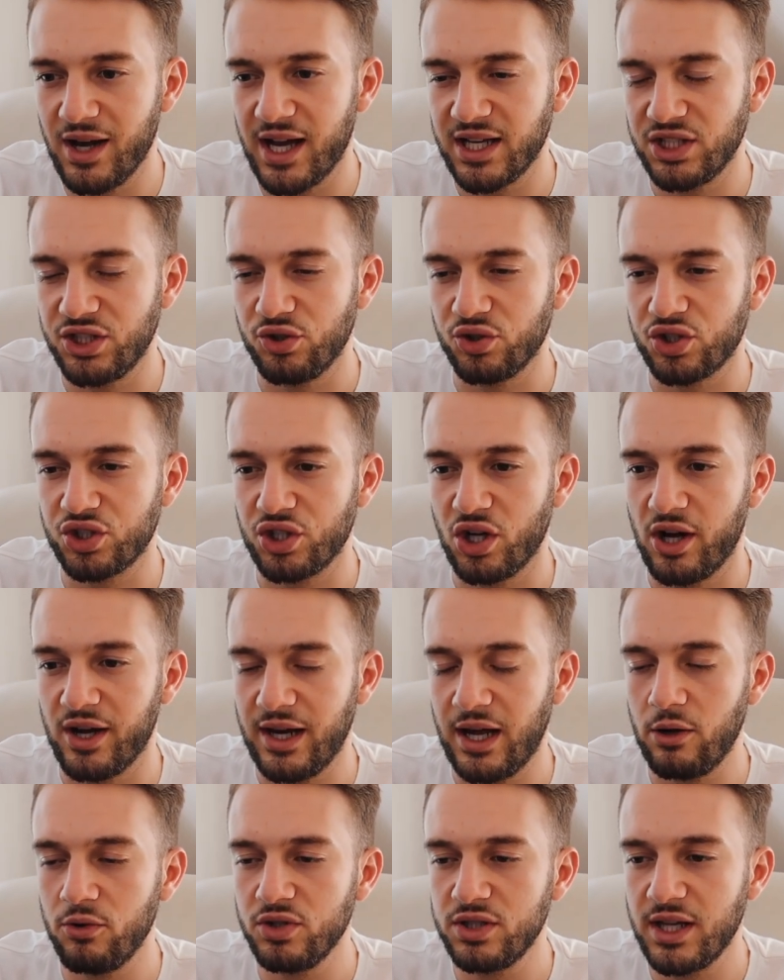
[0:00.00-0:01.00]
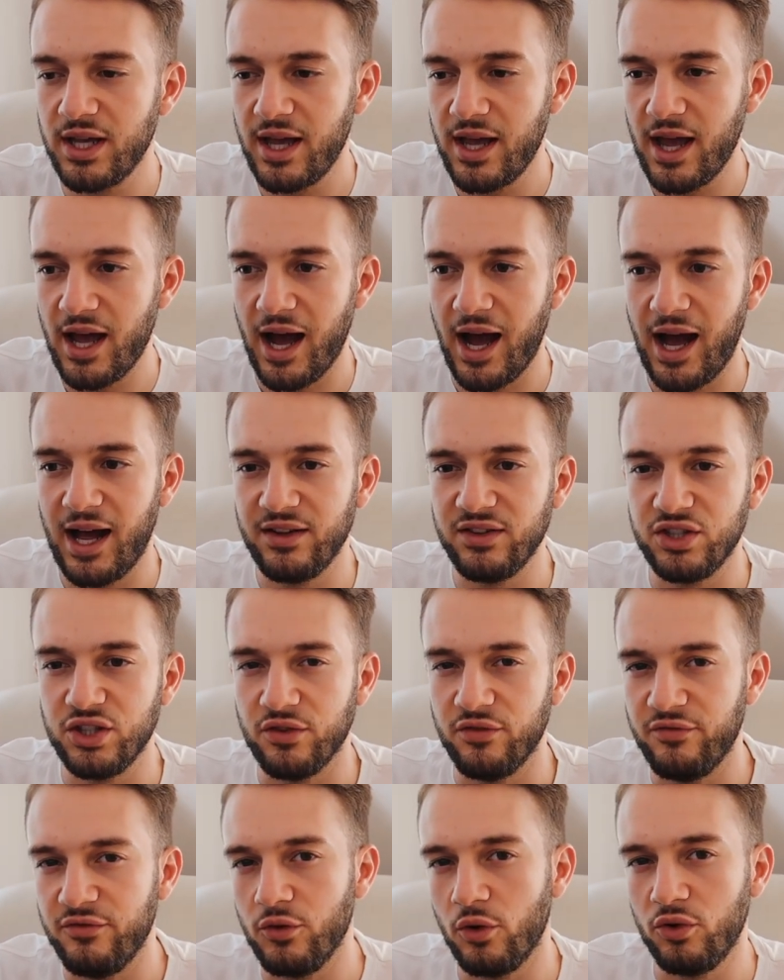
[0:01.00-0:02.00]
guys are just starting out and
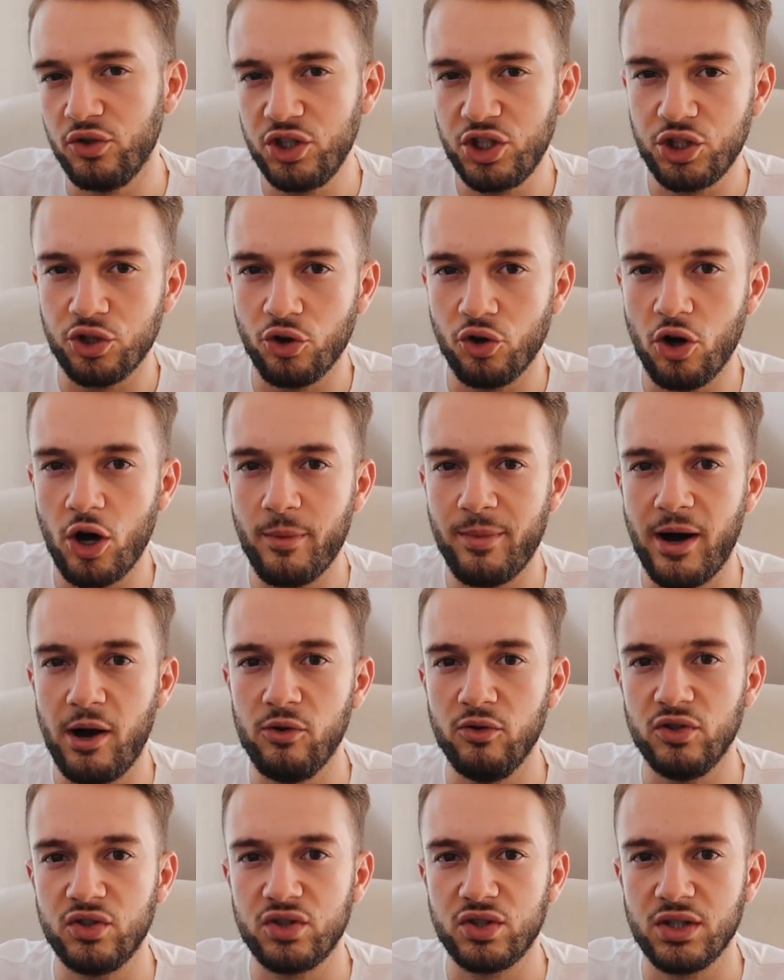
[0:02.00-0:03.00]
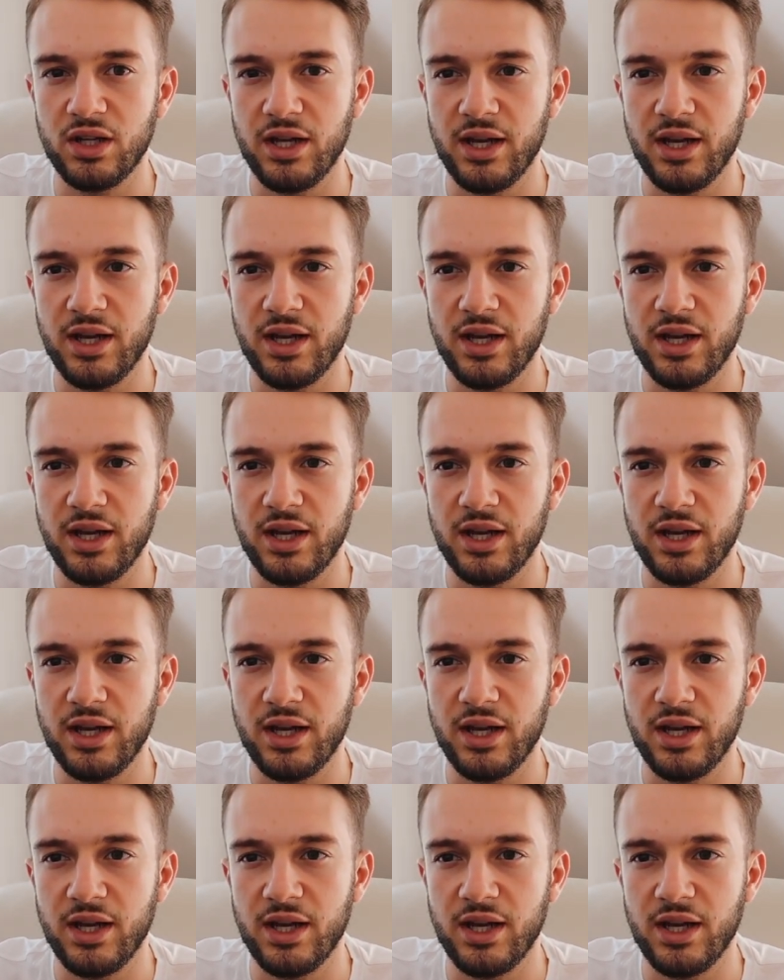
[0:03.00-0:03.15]
you're unsure about.